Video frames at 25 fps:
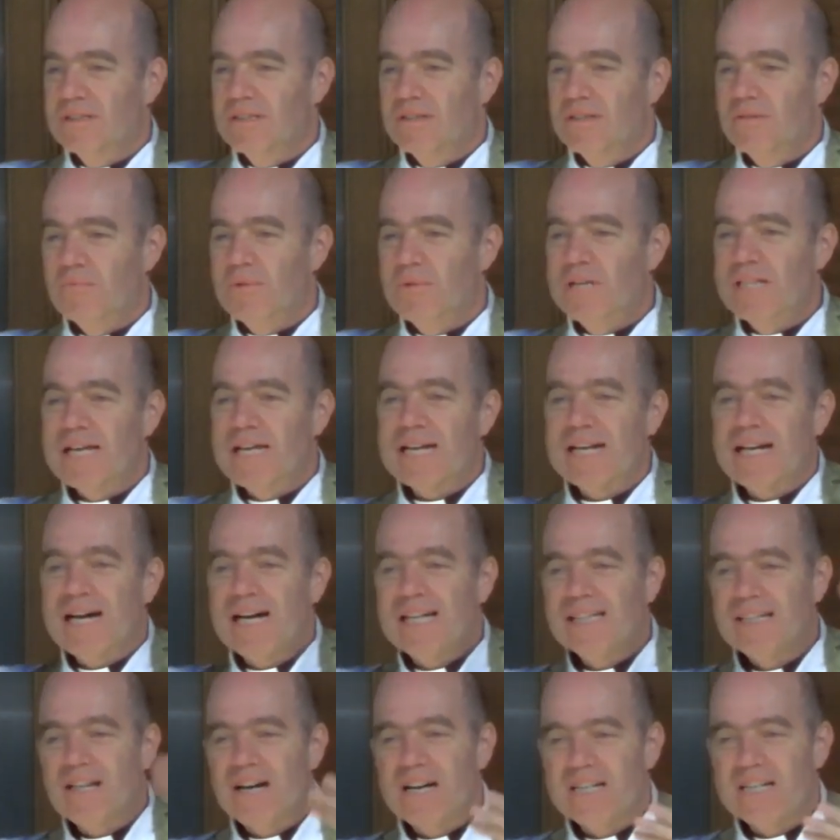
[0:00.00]
We let
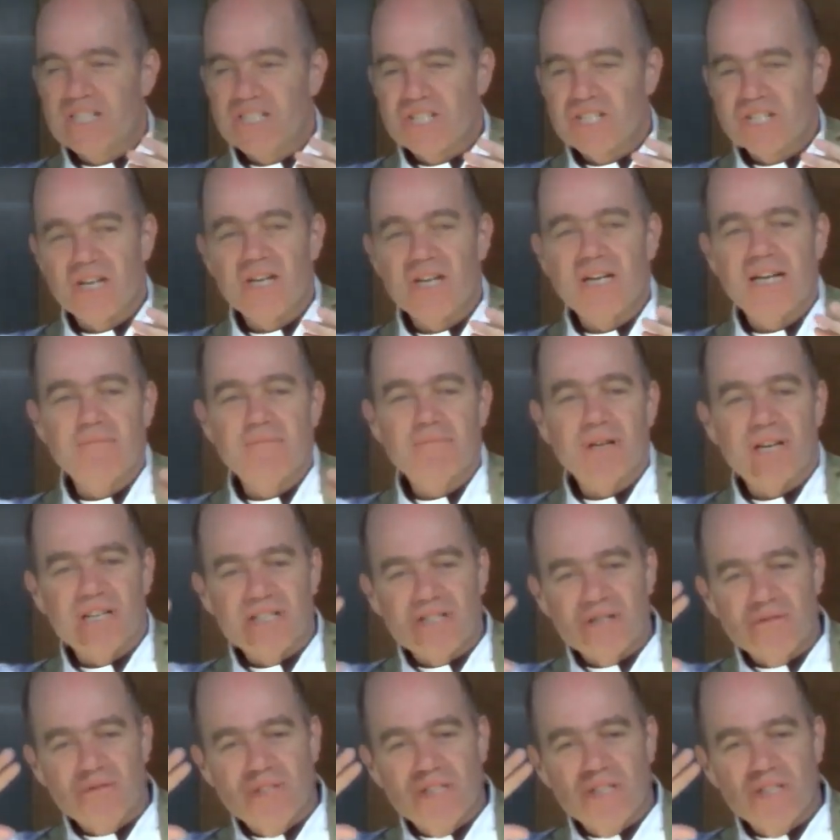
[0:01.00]
our light shine by
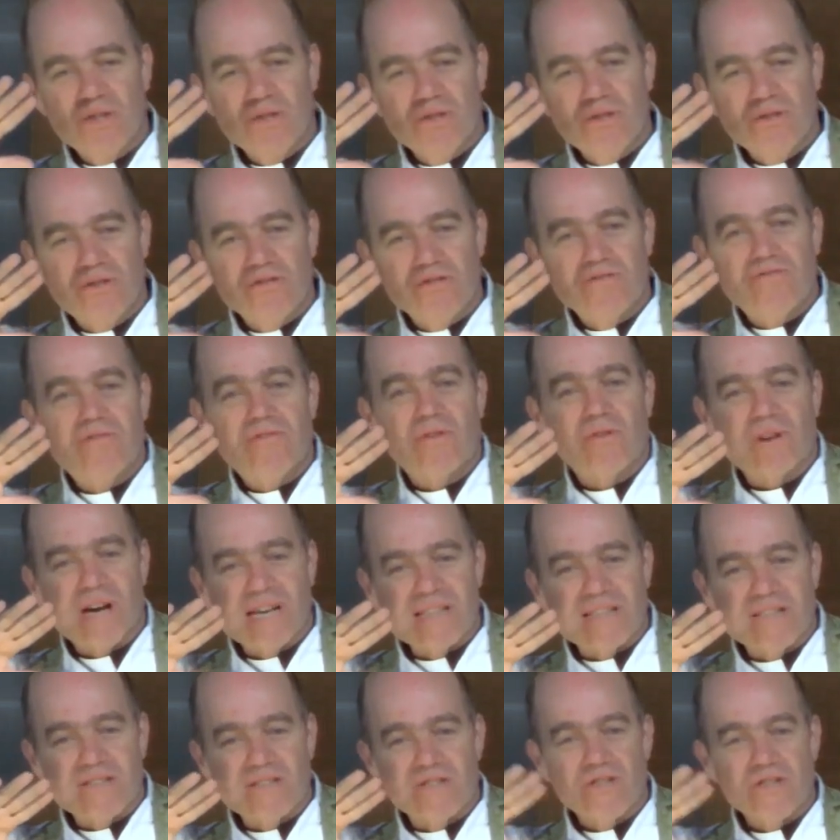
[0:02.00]
doing good for others.